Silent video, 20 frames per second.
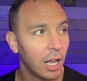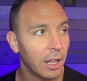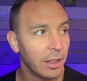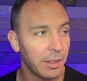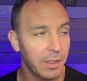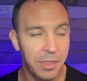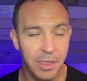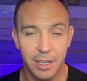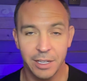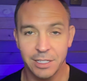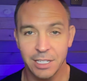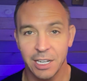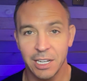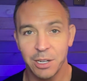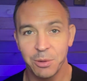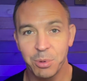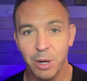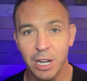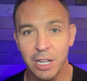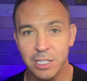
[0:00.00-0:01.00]
things I
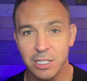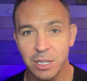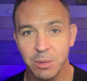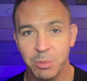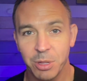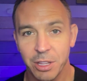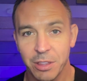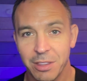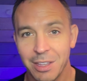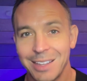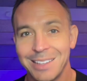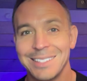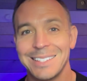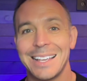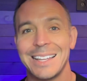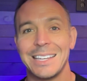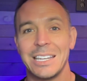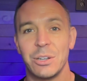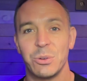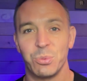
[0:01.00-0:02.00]
did right, some of the things
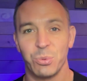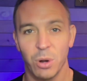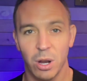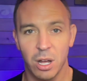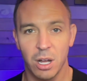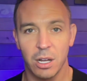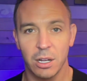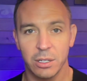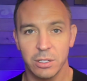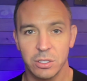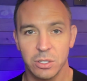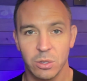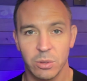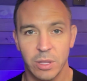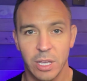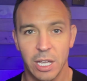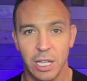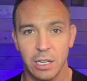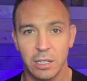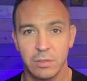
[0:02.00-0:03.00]
I did wrong, so
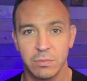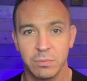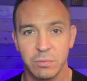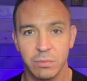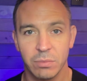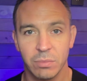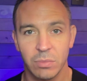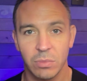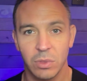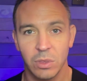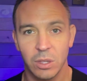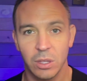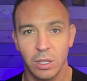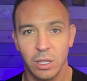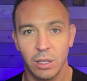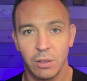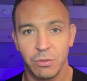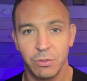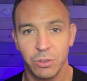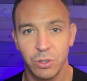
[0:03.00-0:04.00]
that
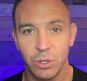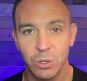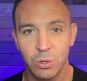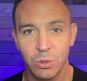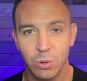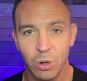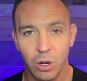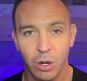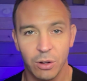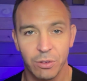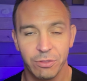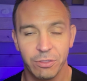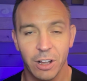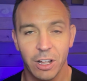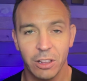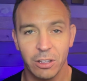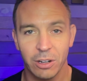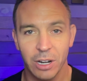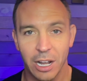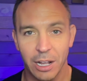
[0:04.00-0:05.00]
if you are a
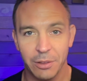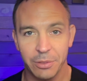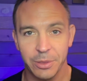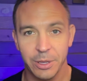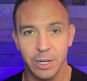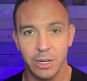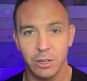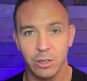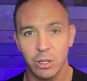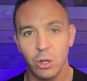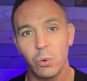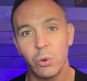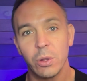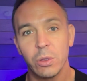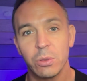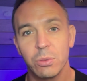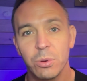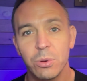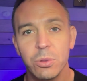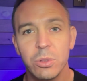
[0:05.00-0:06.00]
father out there going
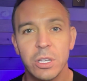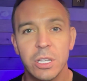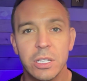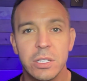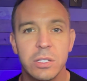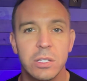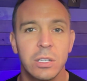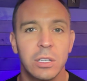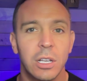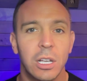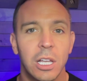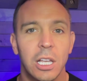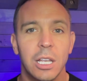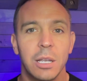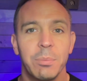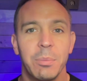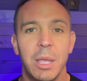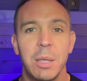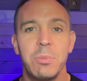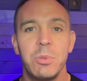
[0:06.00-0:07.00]
through this,
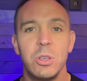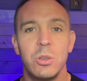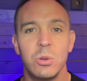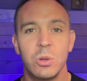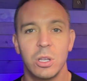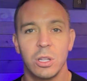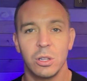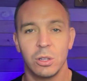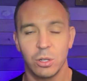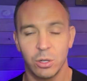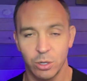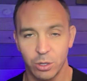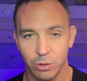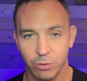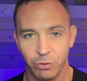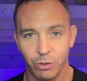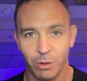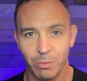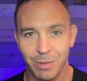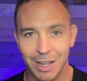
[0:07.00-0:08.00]
maybe you can learn
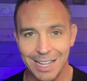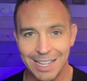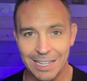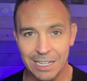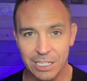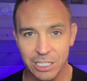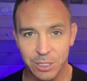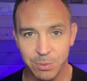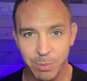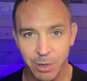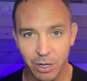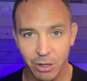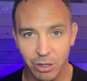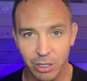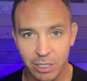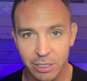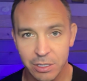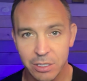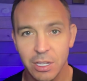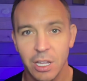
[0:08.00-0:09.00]
from my
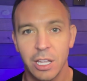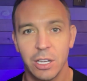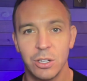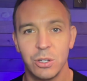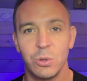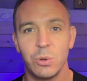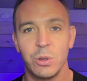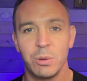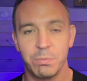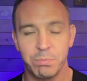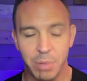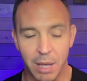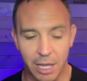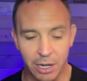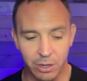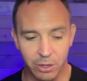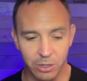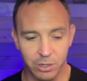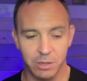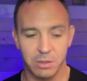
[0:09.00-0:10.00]
experience and do it
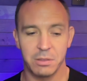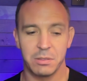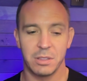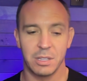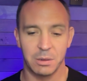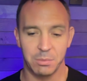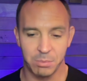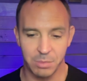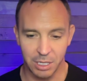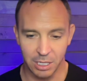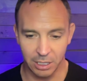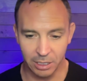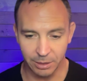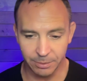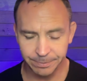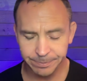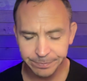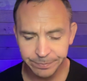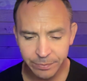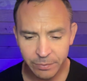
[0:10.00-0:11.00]
better than me.
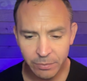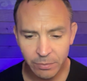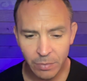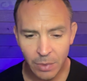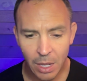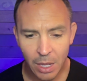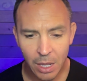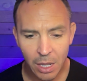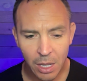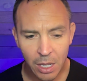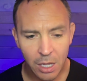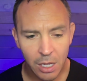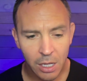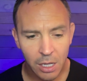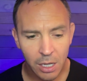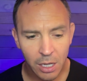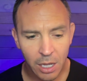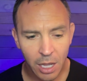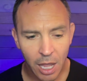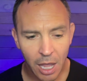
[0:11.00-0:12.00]

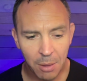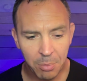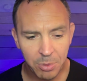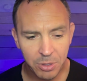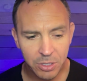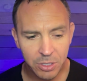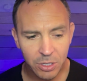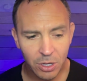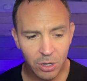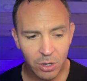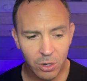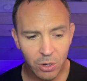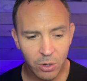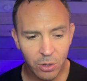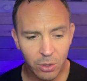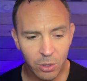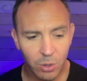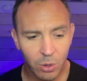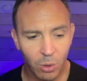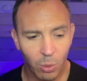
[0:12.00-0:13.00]

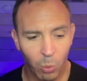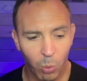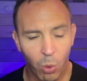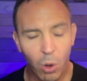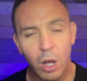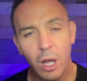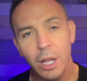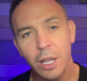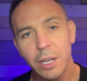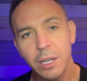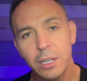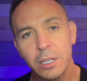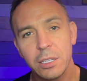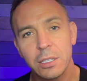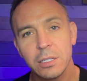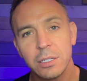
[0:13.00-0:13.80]
Episode 1